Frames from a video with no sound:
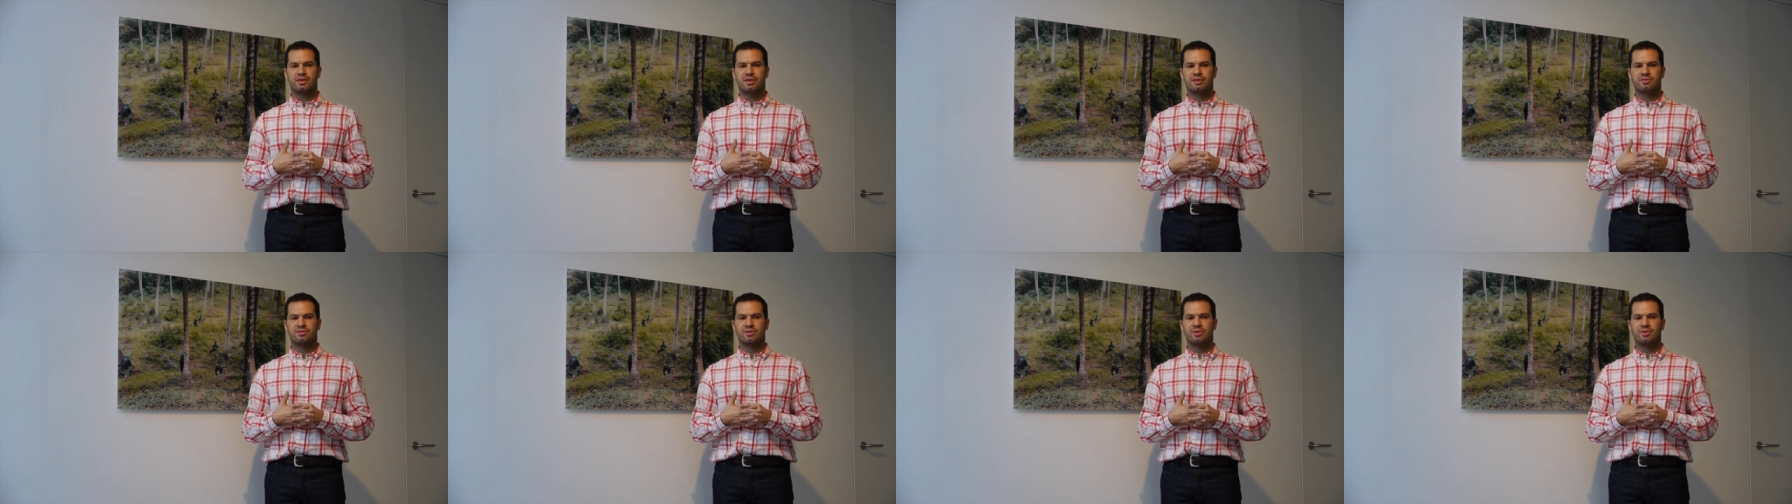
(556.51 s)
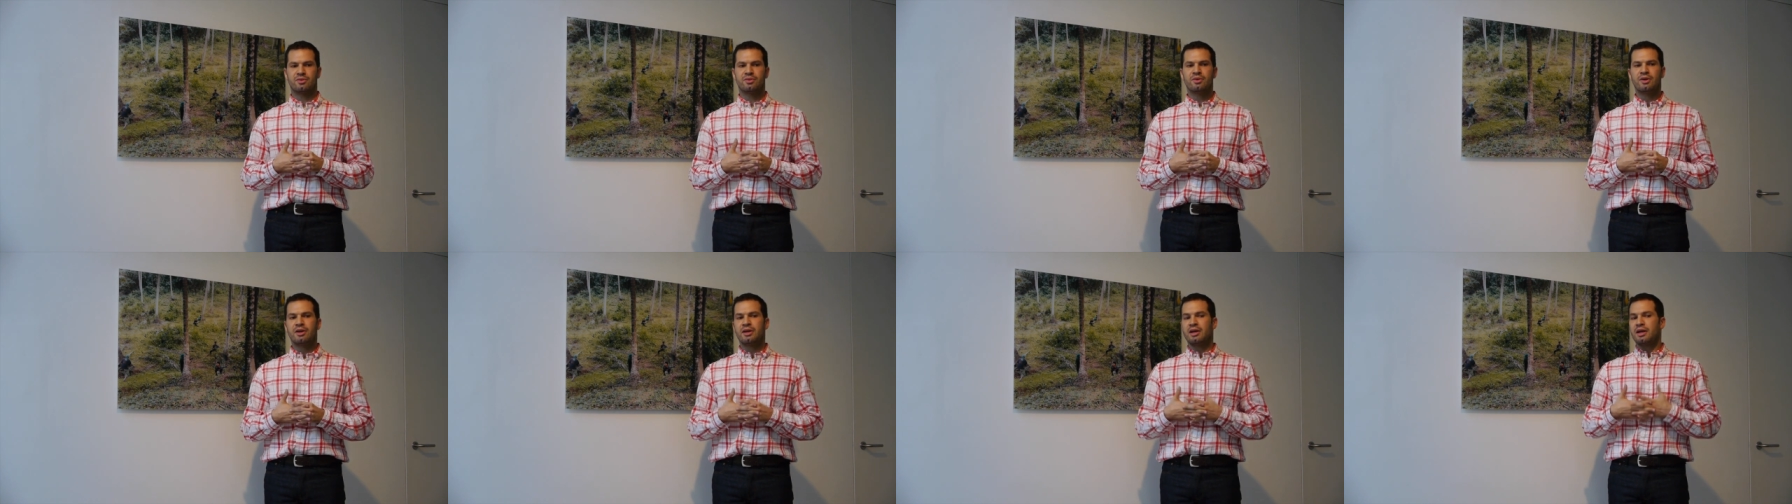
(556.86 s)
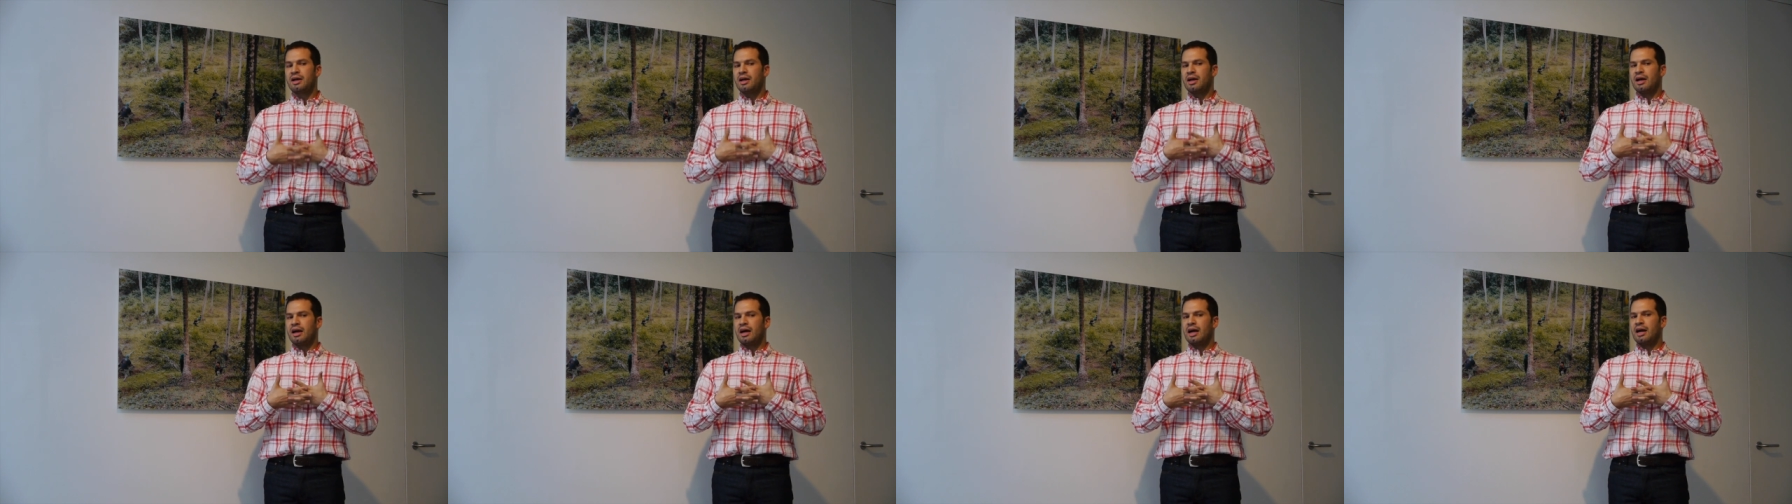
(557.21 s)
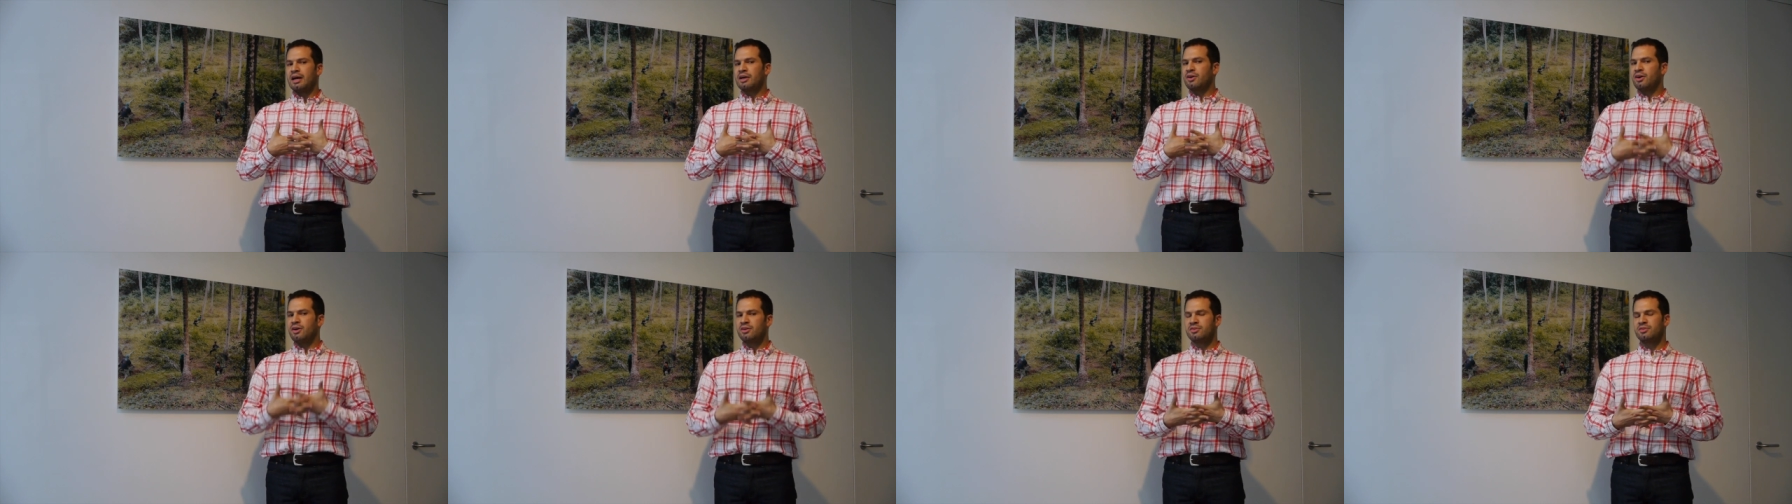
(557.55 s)
And so I
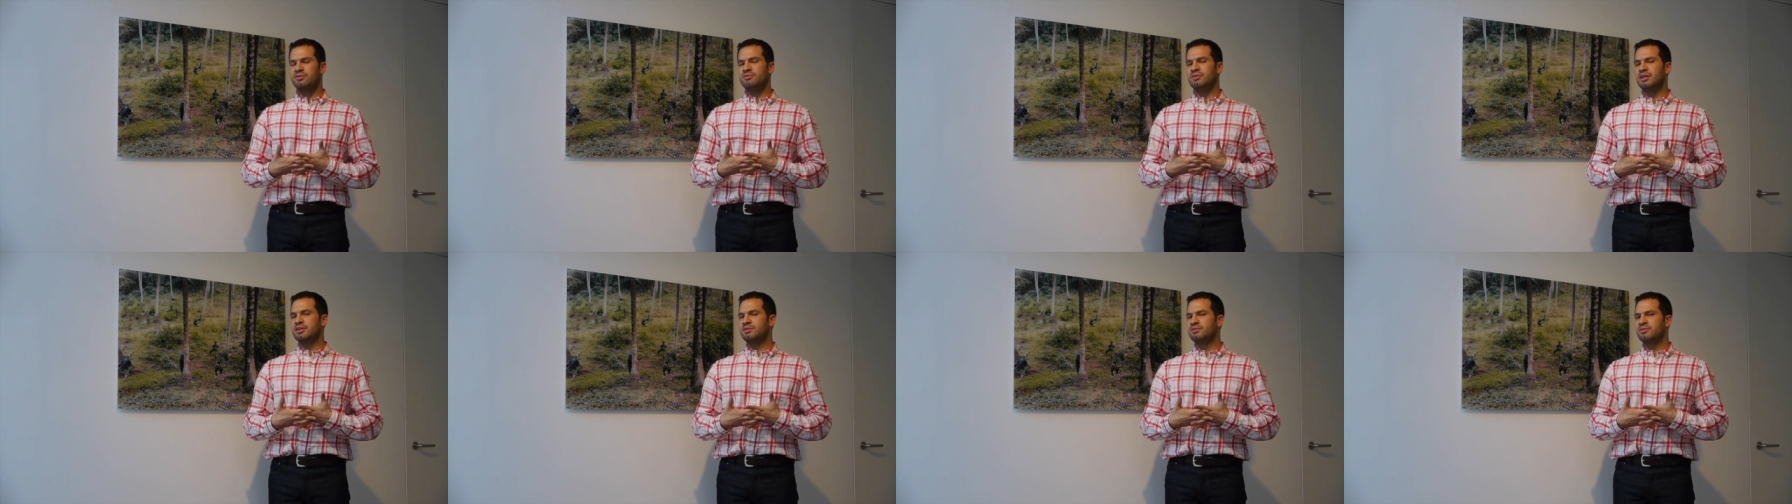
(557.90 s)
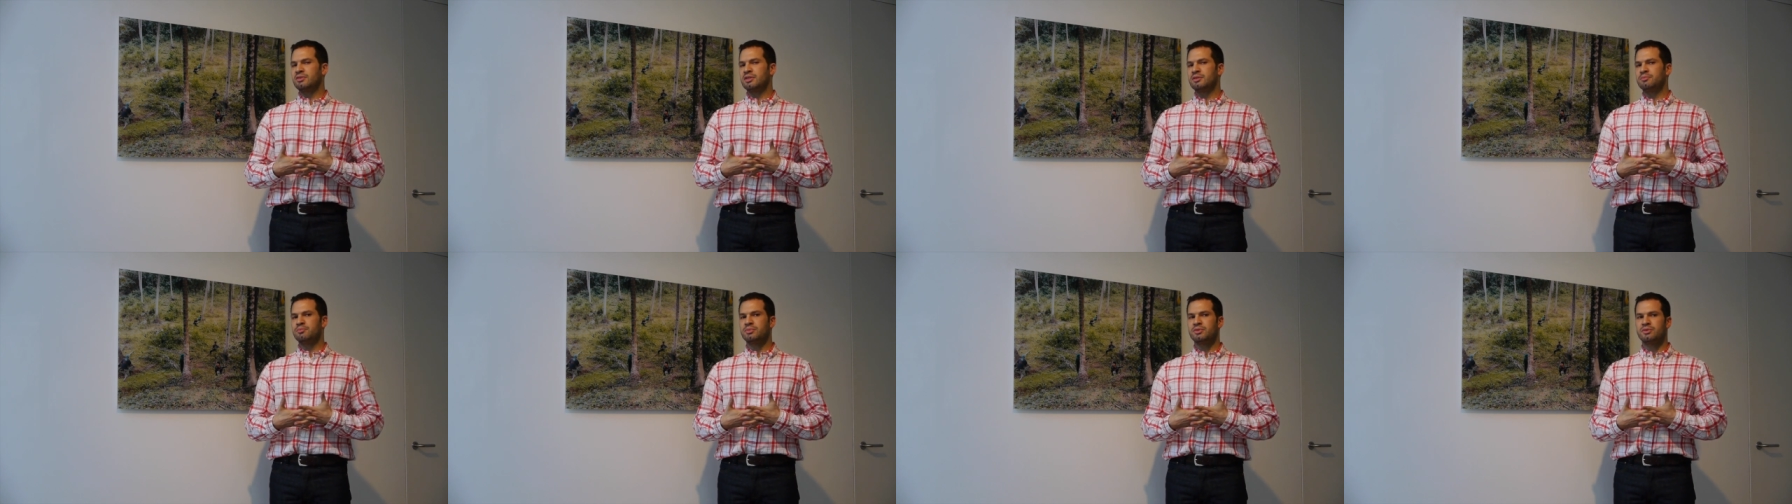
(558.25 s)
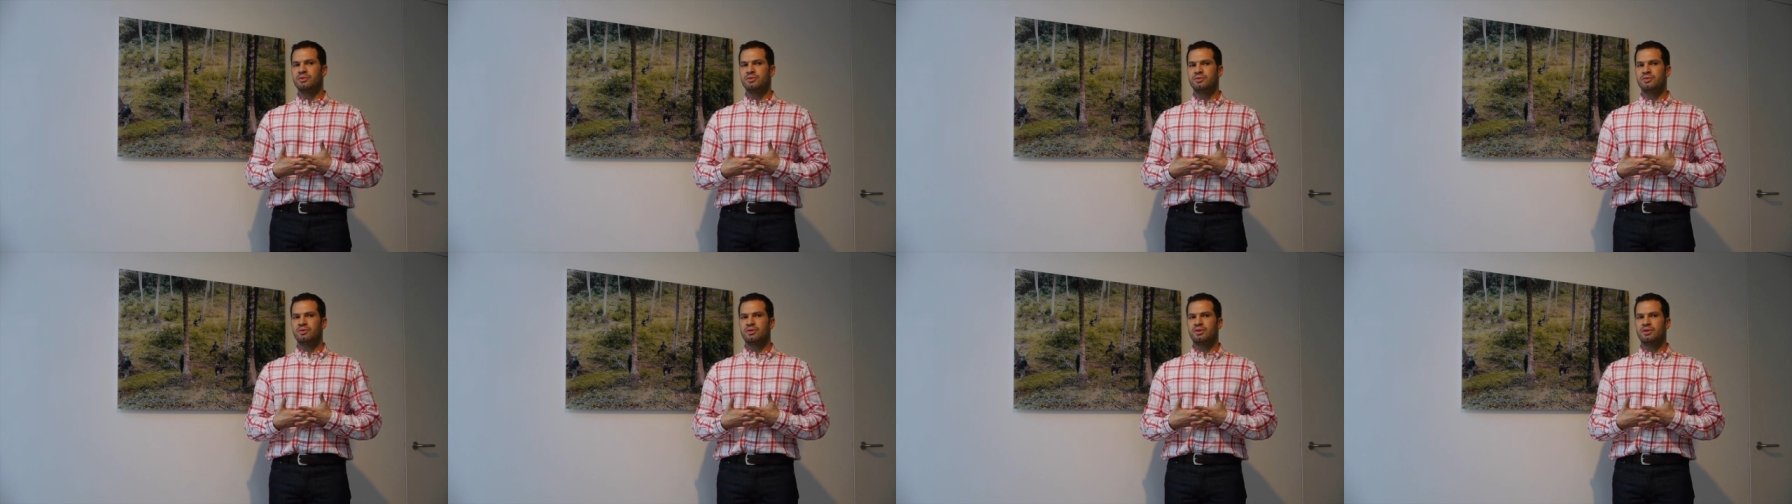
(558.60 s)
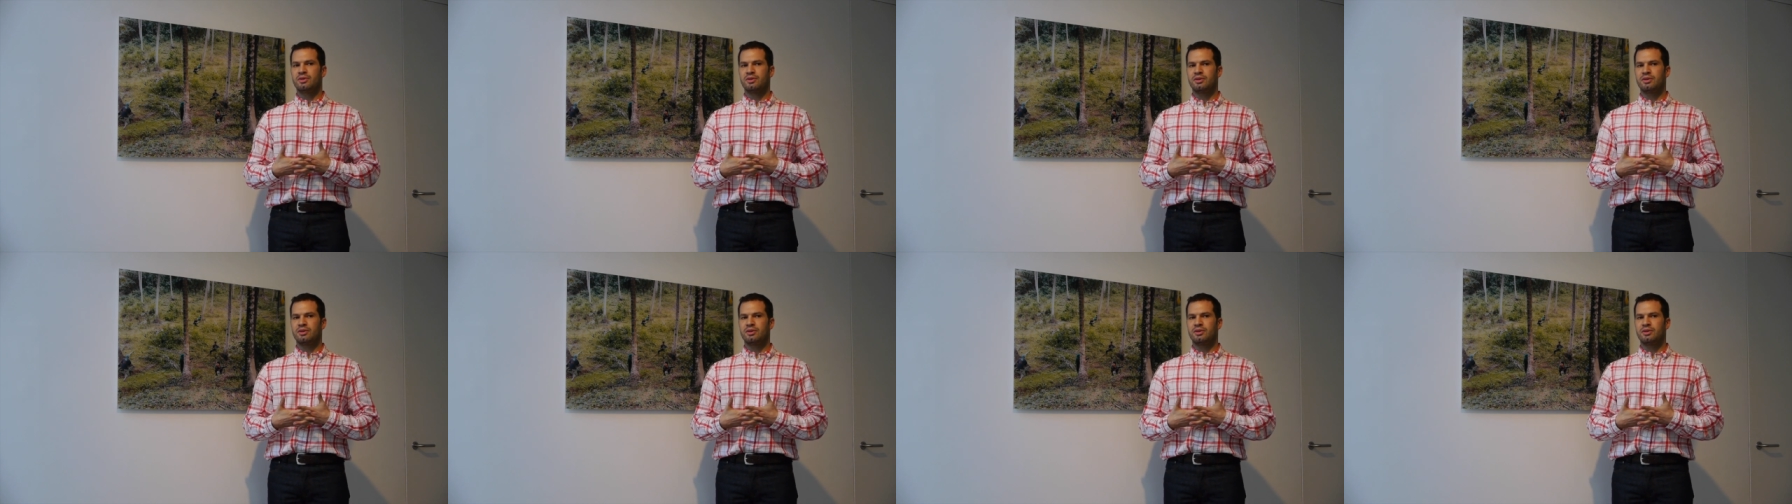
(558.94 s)
called it red, green, blue